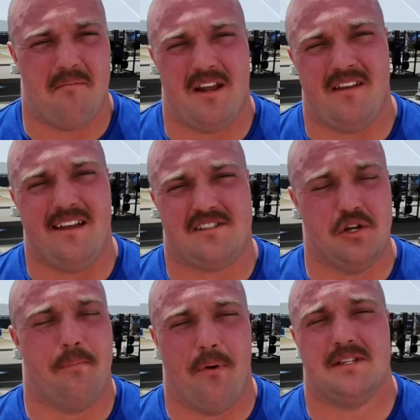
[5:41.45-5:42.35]
I'm going to need
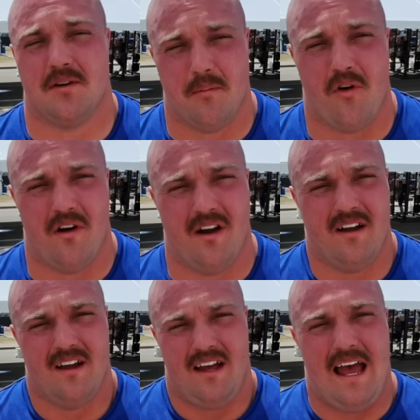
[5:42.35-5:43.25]
two points or more
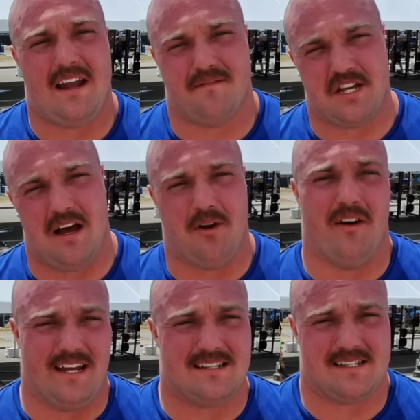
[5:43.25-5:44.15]
ahead of Tom
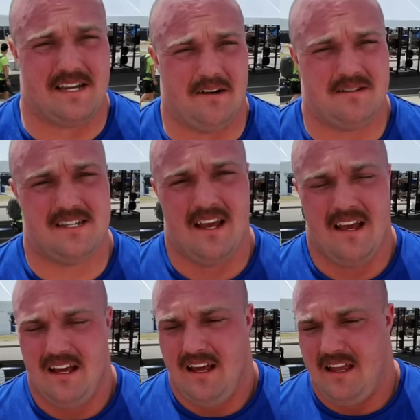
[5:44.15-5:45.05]
going into stones.
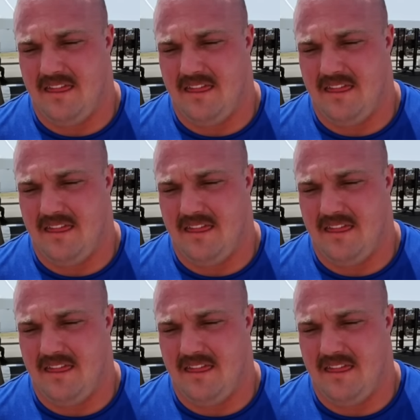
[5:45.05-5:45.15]
Yes.